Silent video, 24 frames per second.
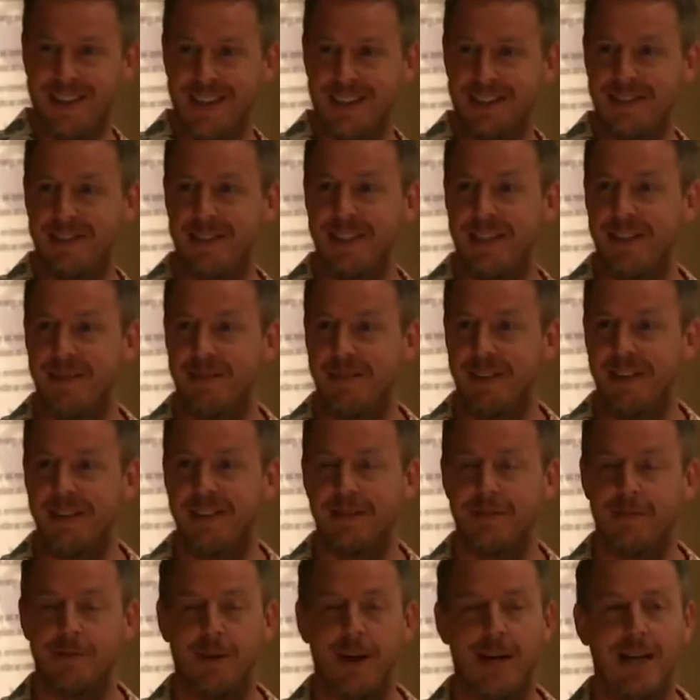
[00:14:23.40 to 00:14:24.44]
It's the
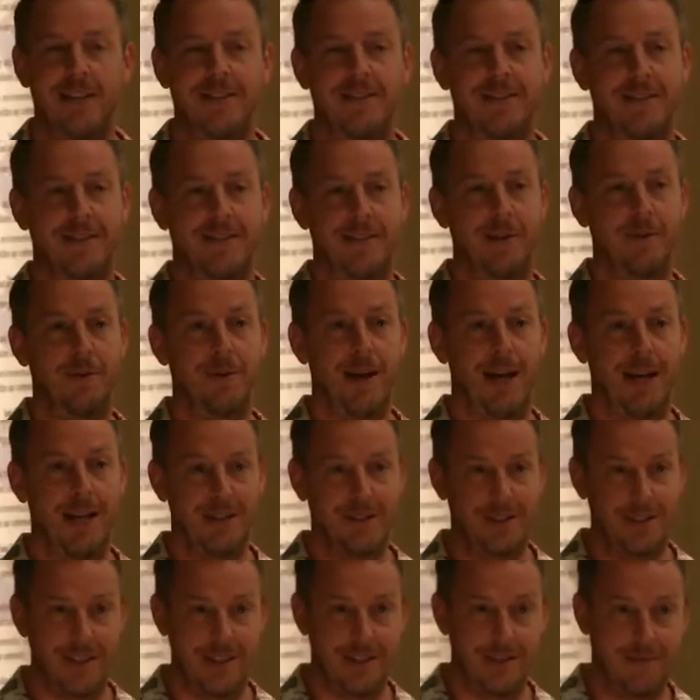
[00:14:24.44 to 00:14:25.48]
invasive grasses that were
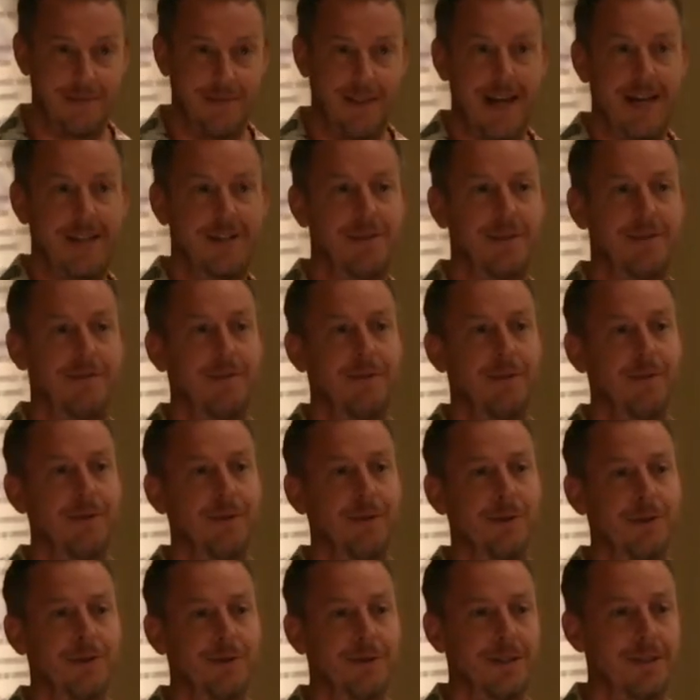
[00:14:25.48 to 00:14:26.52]
actually the flashy
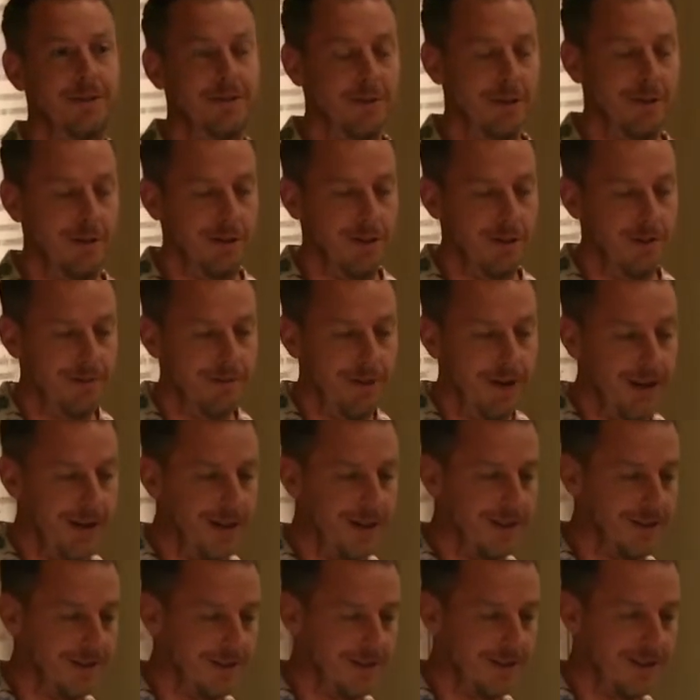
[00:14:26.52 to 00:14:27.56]
fuels that started the
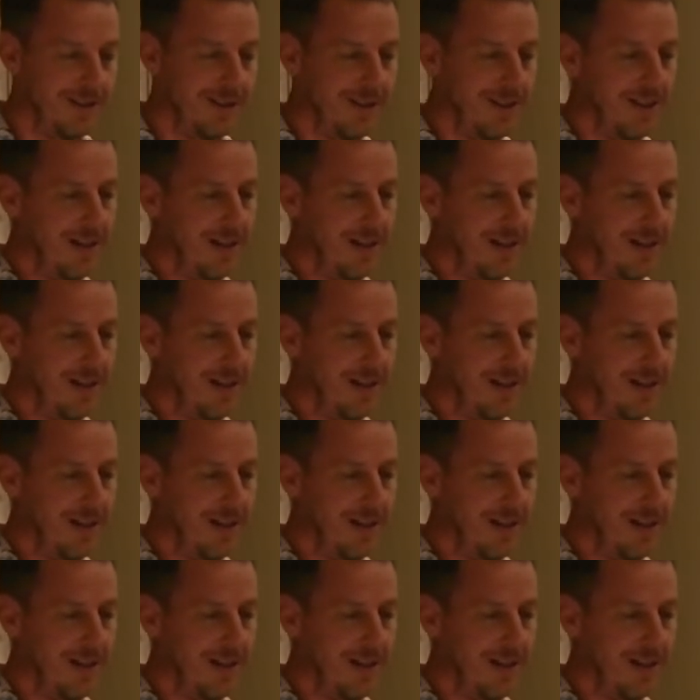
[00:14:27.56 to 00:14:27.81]
fires.